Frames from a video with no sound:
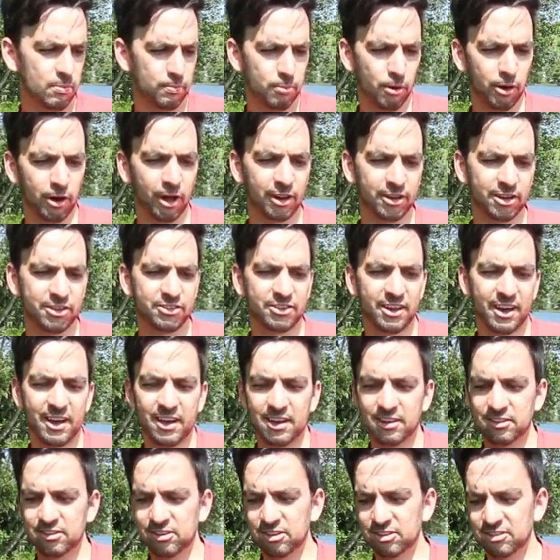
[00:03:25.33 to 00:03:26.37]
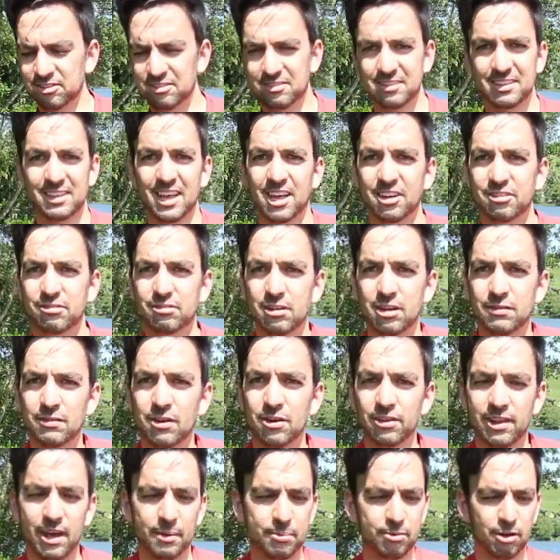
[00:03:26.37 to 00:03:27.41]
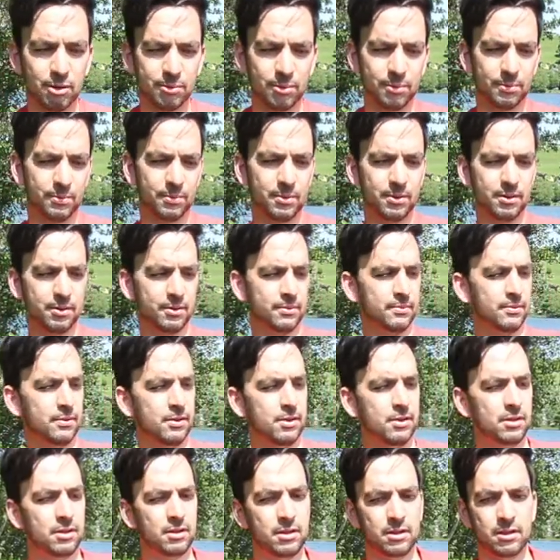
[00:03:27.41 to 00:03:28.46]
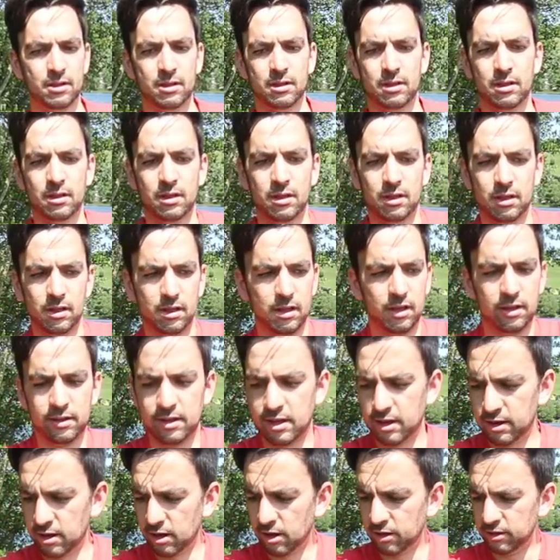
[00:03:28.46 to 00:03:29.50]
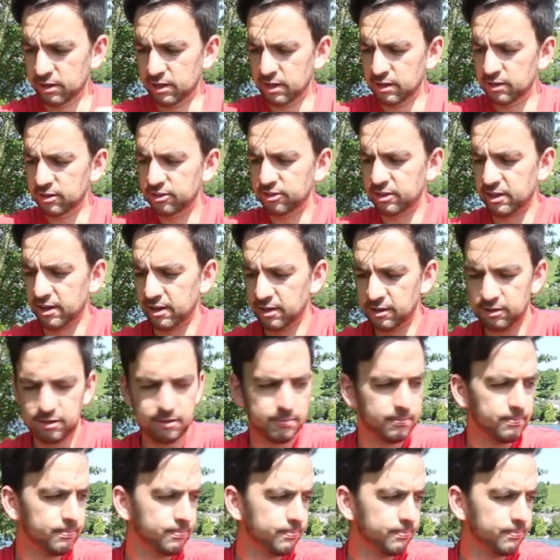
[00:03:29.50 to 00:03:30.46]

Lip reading: putting on the side just gets rid of all that problem. And then on the inside,